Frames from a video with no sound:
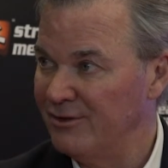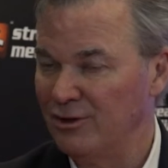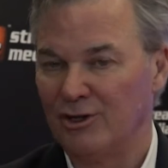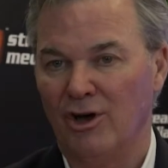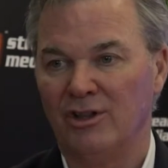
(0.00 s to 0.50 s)
if
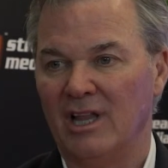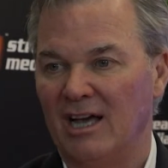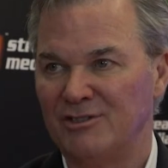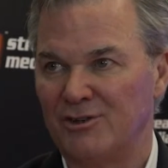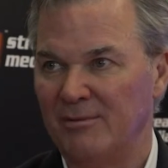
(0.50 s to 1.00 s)
you look at all the
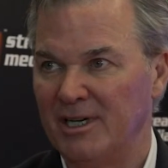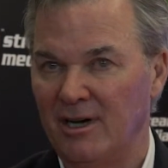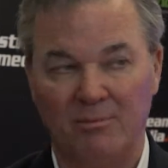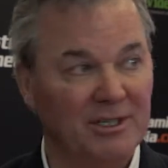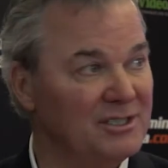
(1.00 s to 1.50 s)
live streaming
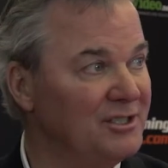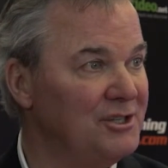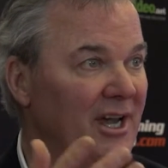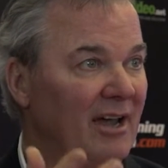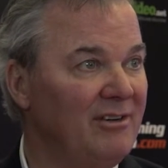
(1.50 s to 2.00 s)
companies
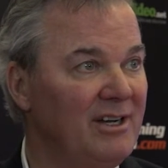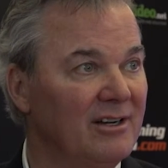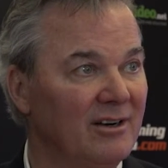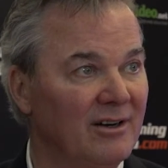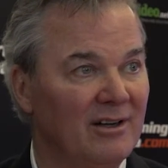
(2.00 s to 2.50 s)
that you have
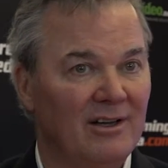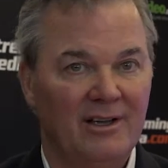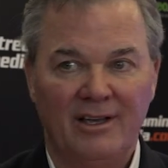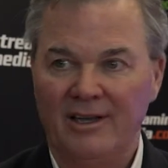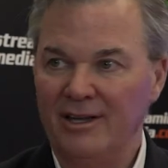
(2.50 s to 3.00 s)
here,
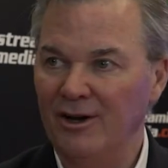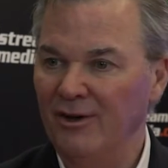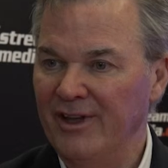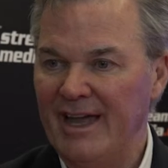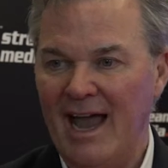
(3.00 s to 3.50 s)
you
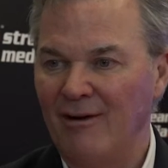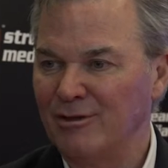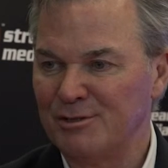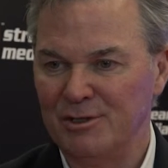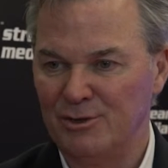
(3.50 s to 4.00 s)
know, they
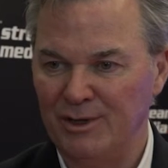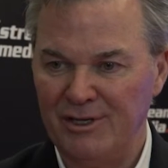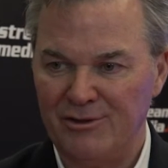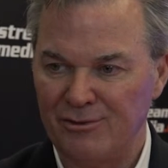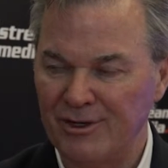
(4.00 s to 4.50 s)
average
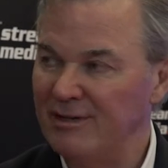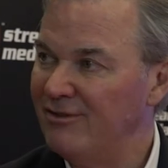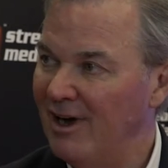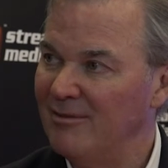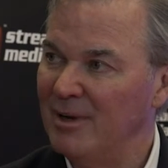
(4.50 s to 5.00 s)
between three
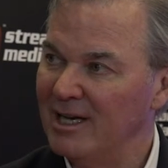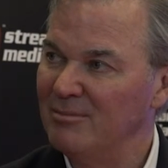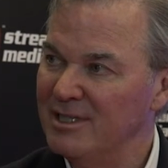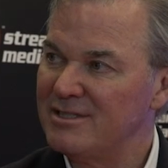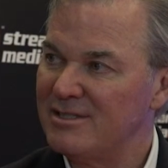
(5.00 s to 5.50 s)
to five
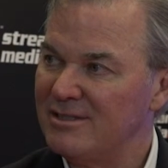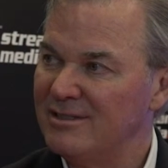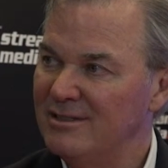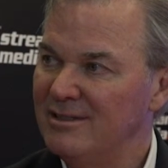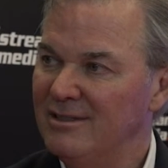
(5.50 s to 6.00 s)
megabits
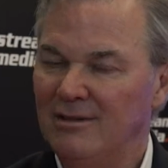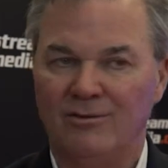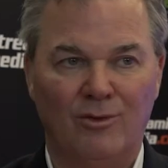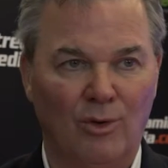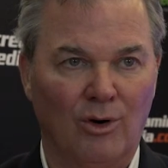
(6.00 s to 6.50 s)

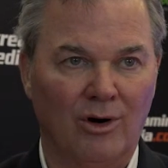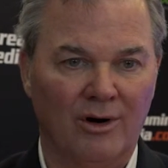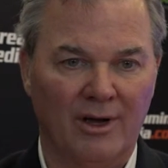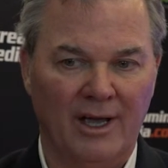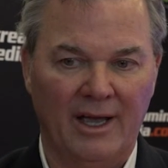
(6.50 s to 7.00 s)

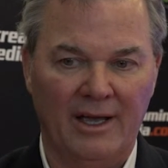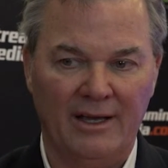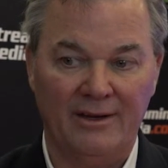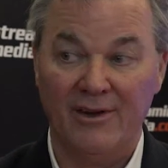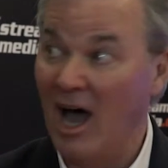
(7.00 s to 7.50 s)
for
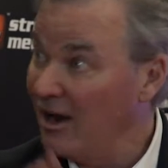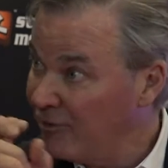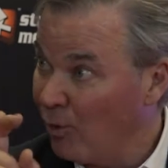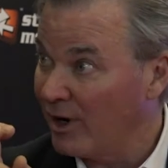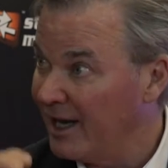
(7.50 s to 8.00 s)
a
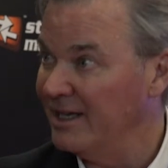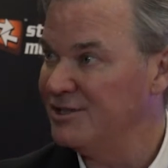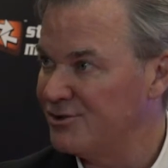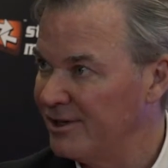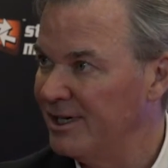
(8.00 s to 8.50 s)

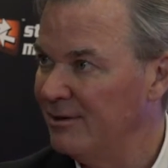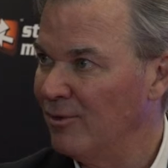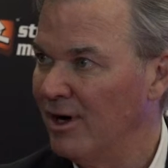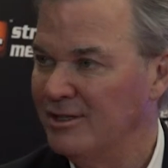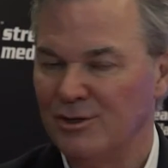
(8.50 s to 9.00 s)
non-4K
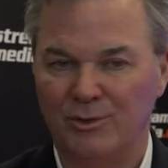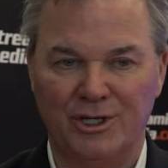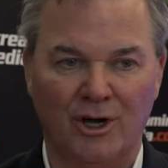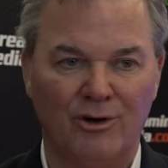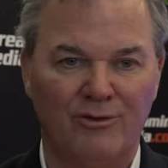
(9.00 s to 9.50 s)
stream, right? So when
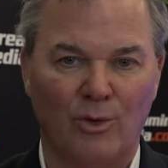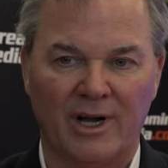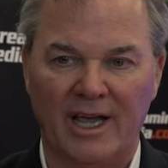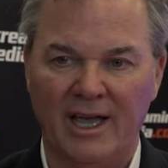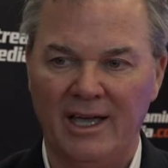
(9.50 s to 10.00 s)
you go to
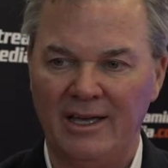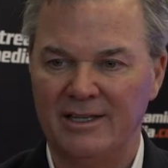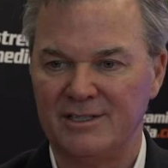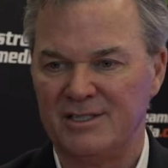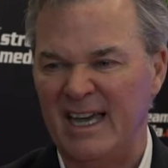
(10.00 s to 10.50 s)
4K,
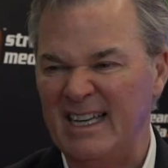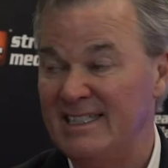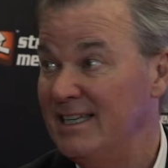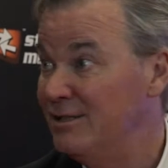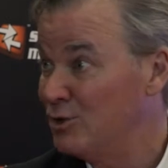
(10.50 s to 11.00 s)
it's
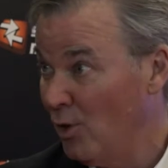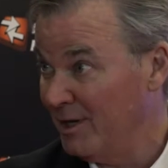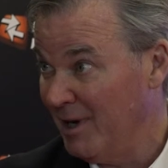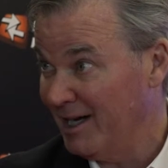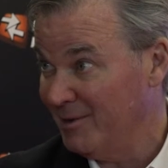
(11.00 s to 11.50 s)
18 to
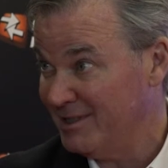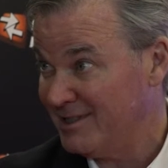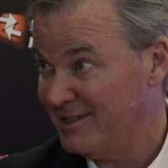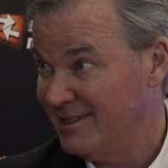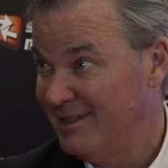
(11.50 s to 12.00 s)
20
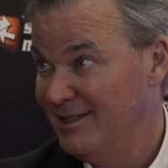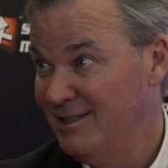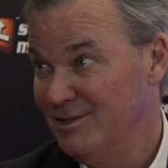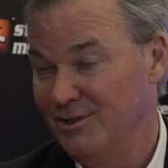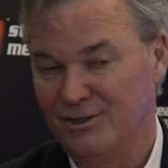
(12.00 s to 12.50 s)
megabits.
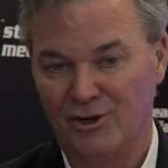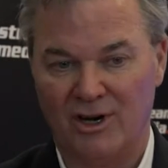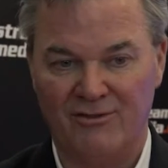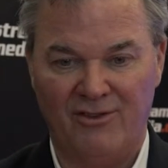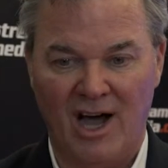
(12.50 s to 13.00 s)
Yeah. So you're
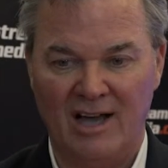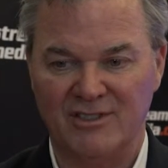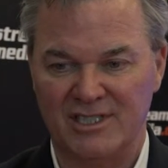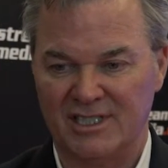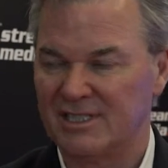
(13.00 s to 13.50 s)
talking five
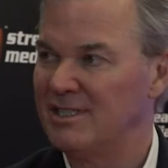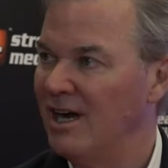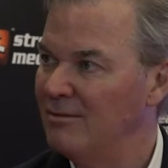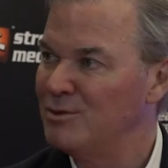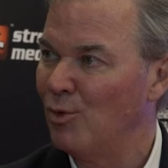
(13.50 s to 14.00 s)
to six
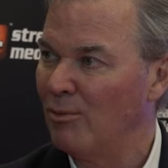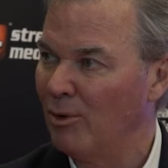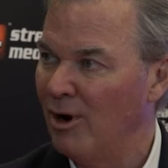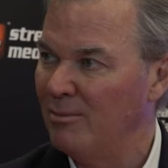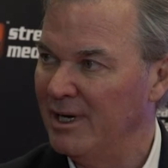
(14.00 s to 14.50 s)
times more
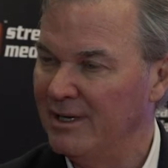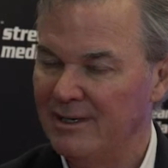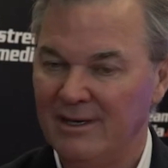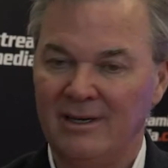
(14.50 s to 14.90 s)
broadband.